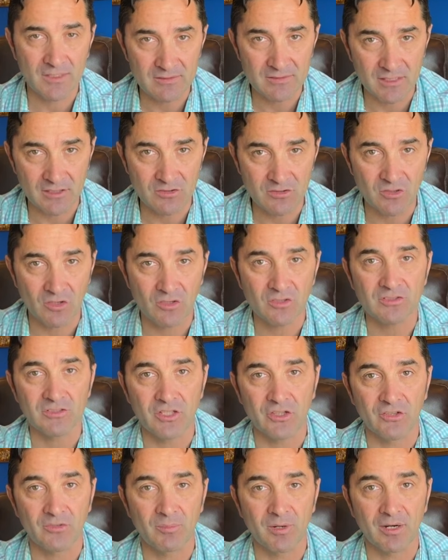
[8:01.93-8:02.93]
Stay strong,
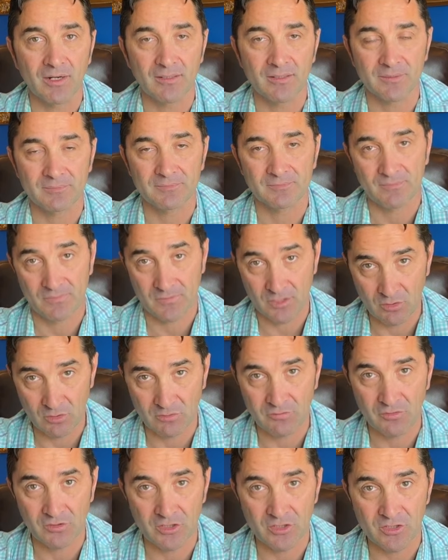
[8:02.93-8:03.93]
stay smart,
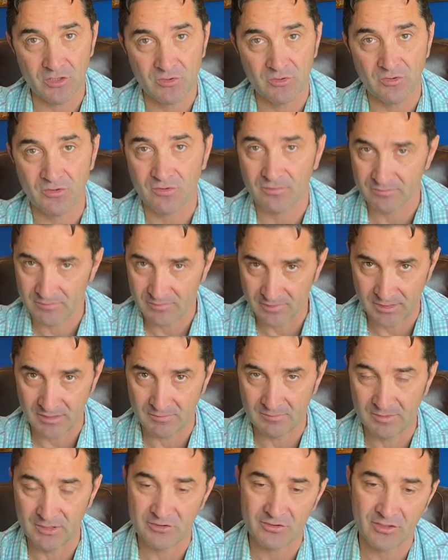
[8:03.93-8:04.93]
look for the truth,
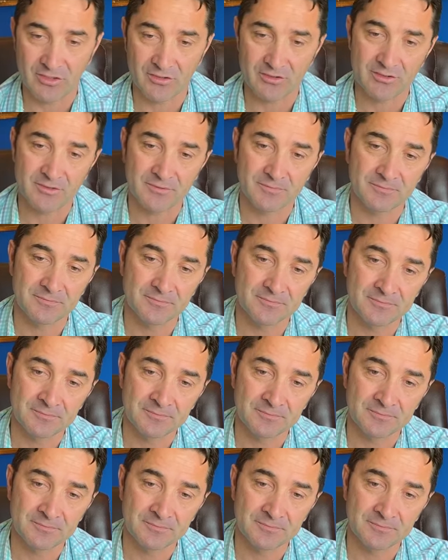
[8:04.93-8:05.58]
and be just.